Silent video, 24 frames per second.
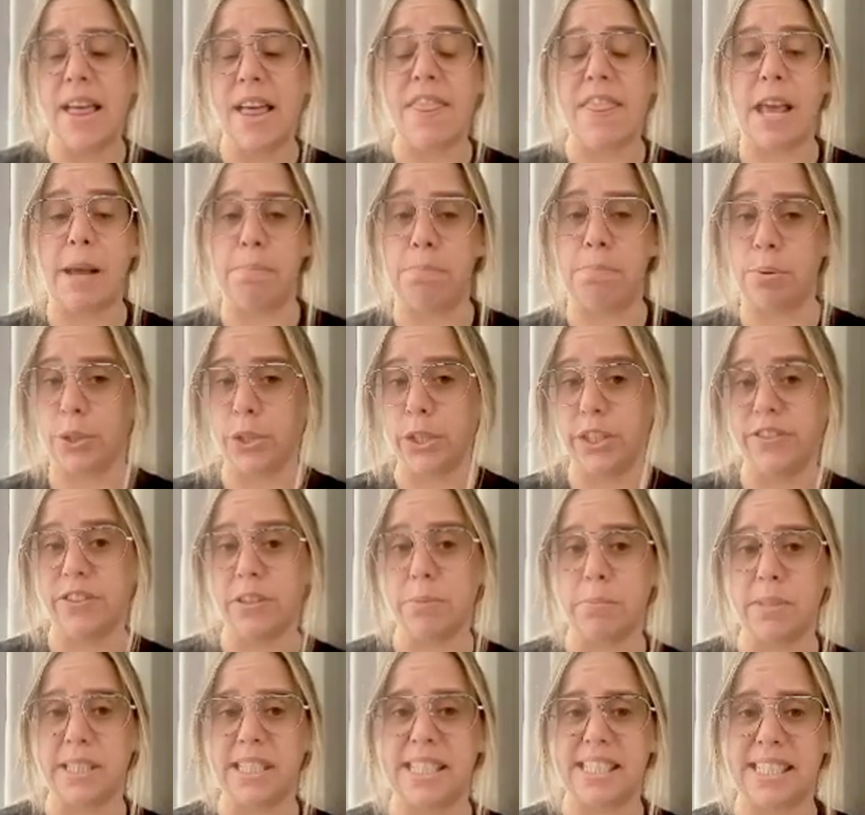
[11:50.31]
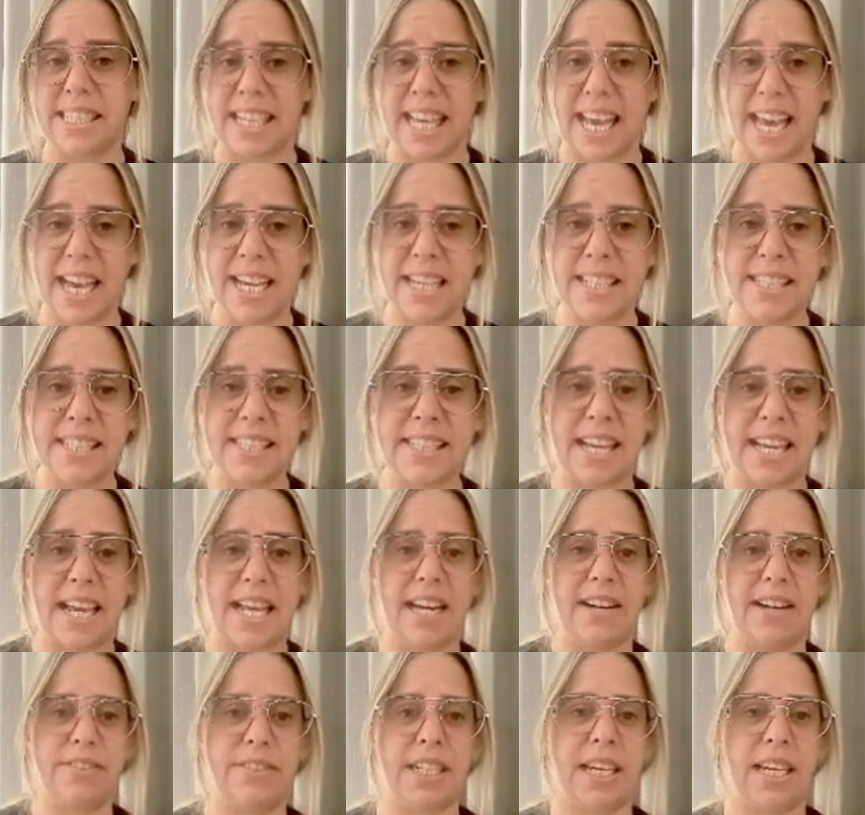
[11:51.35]
They're provably scarce.
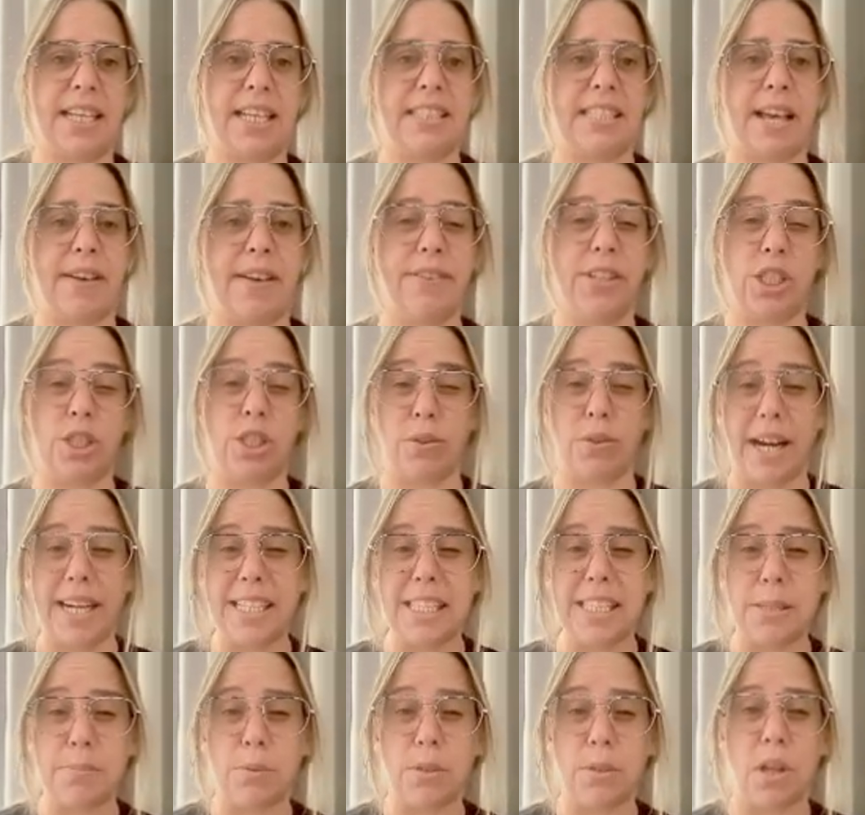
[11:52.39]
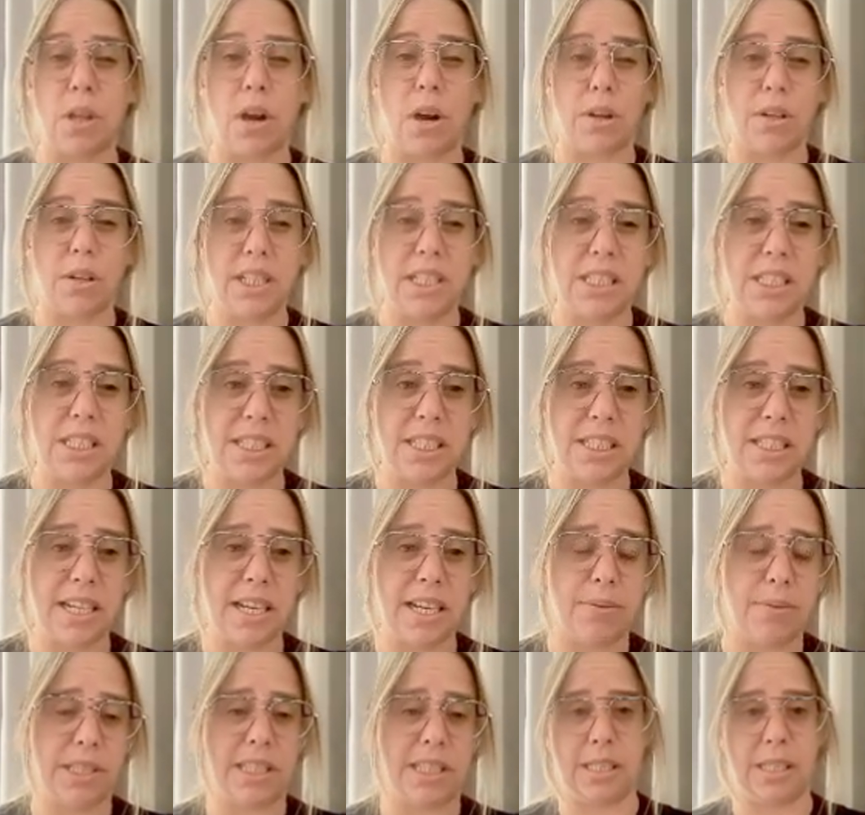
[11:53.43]
NFTs have a traceable origin,
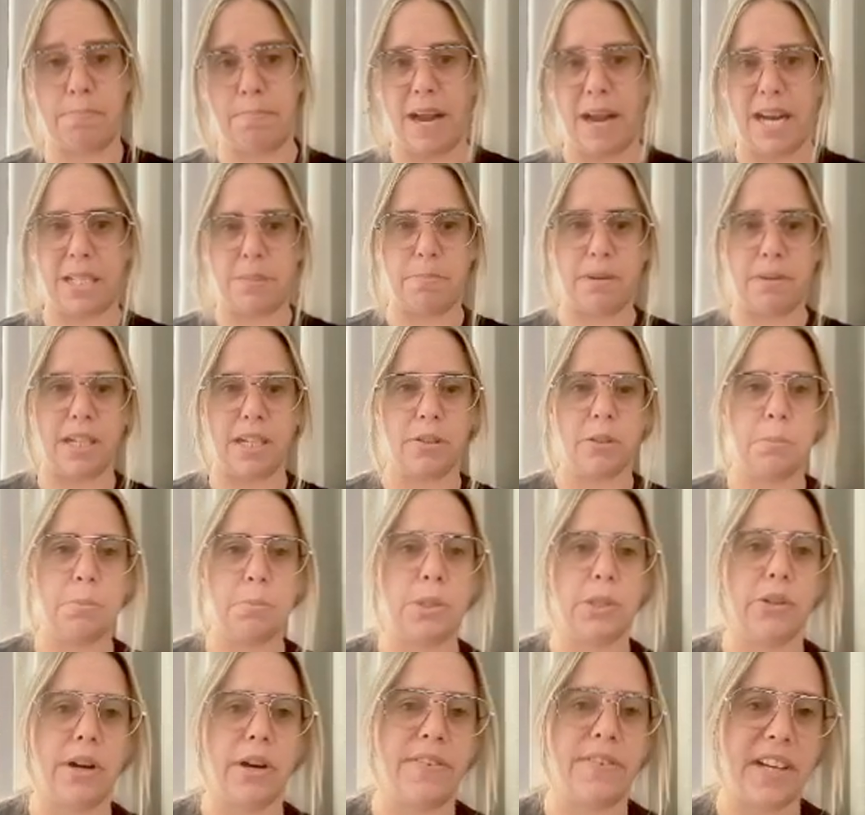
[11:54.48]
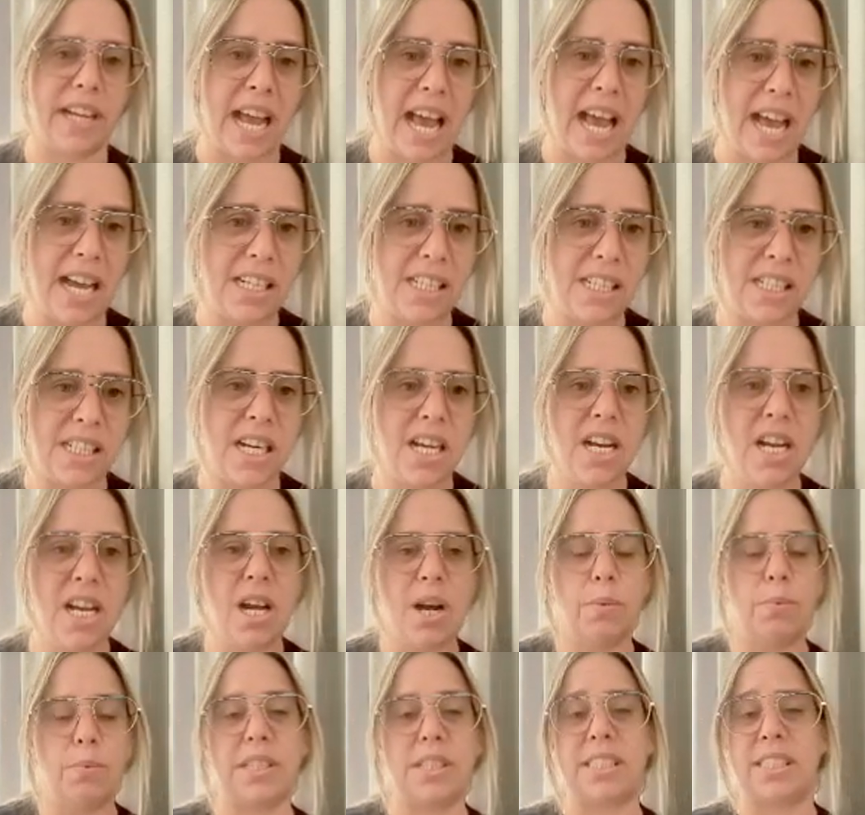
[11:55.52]
which is backed by a cryptographic hash,
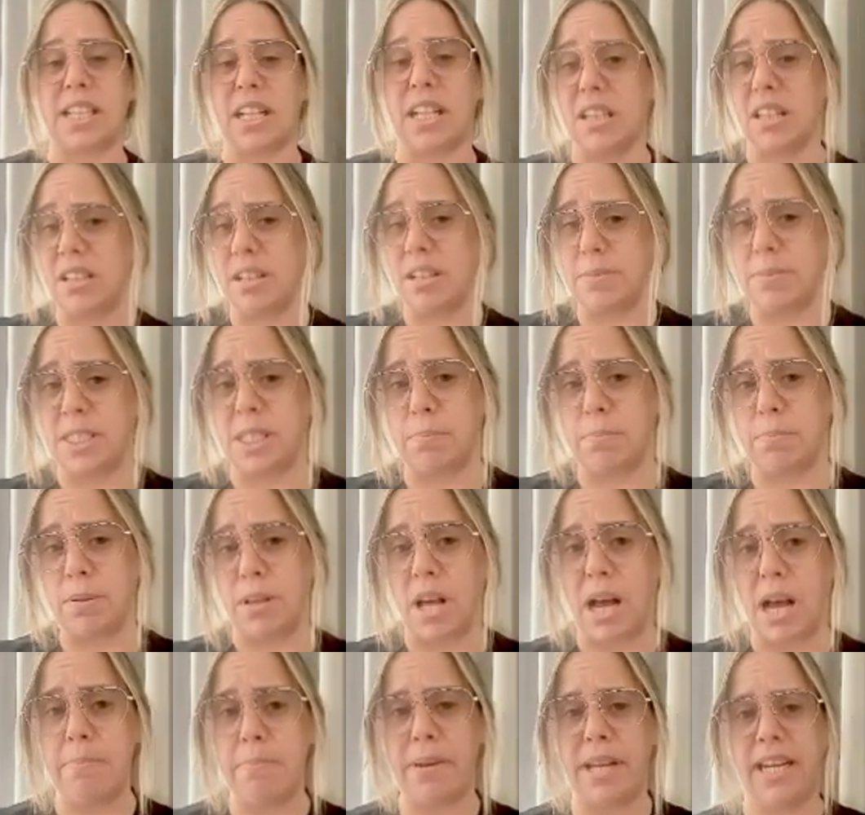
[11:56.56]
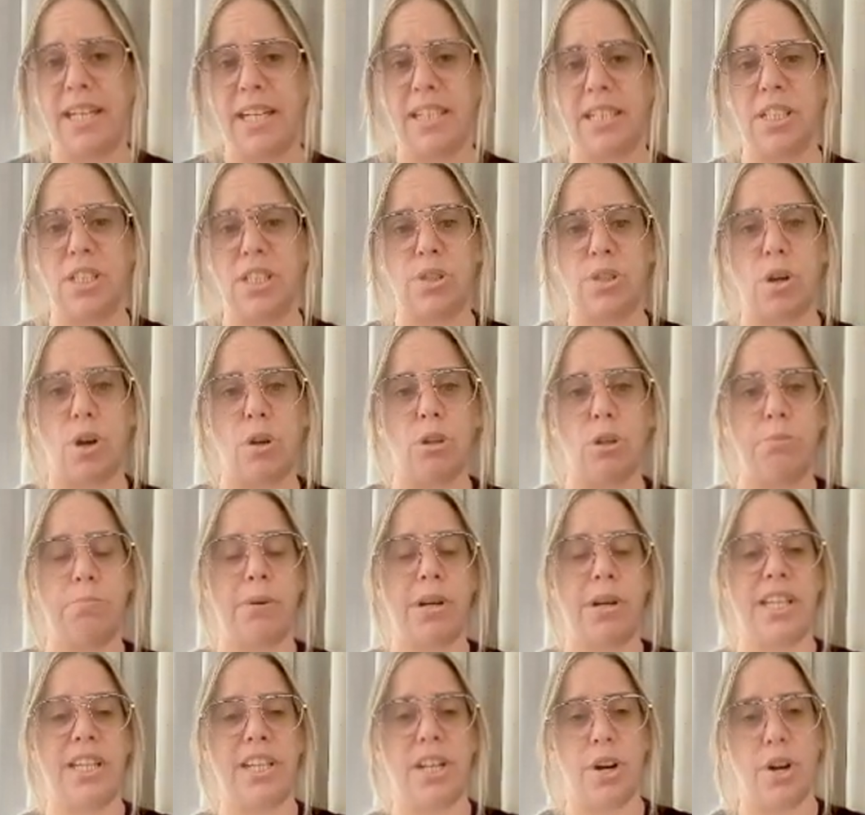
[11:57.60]
with supply being controlled
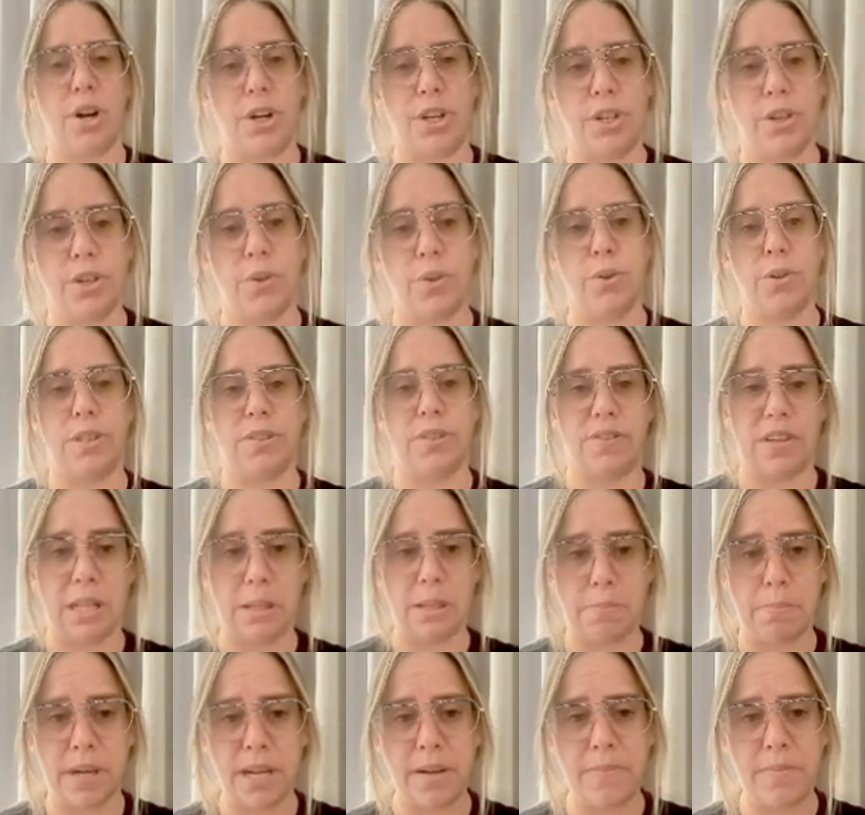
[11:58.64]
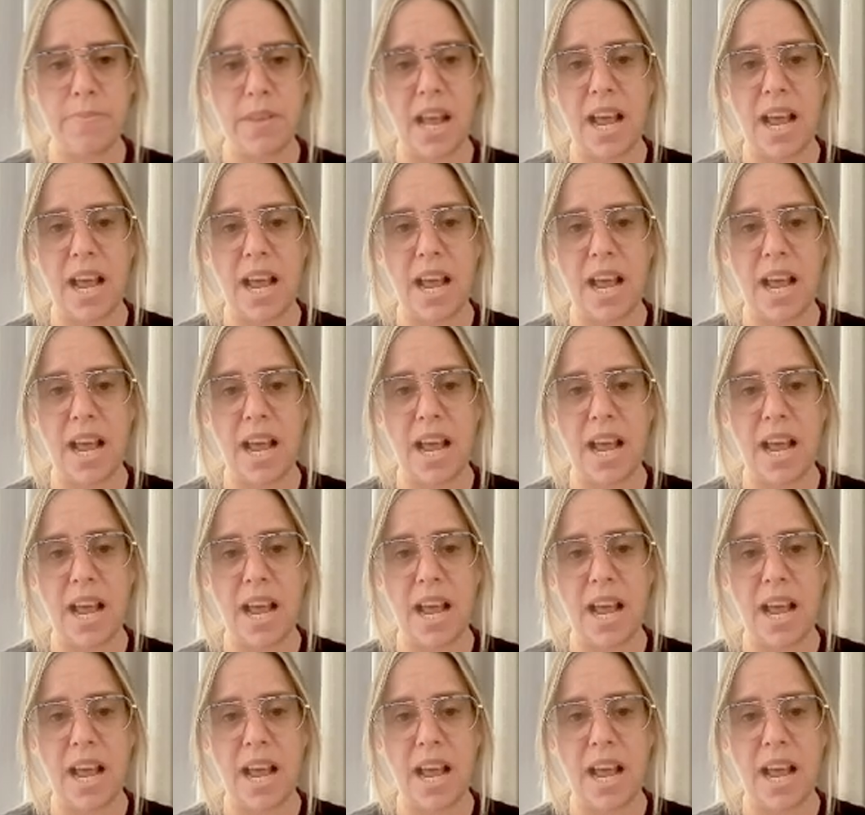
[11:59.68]
by the owner or developer,